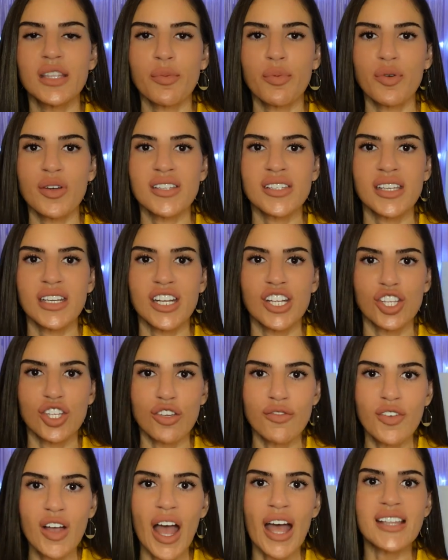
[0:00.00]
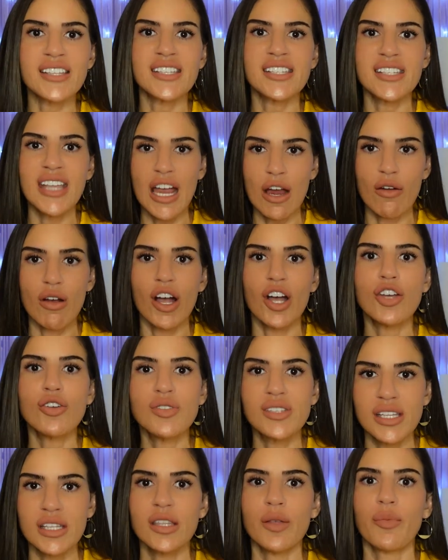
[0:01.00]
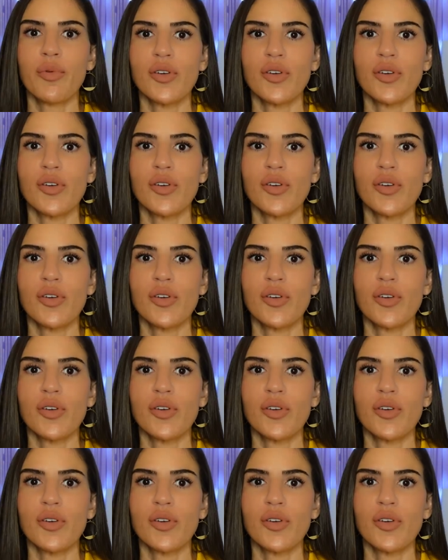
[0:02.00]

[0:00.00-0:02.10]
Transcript: the prison and you've got sarah who's in the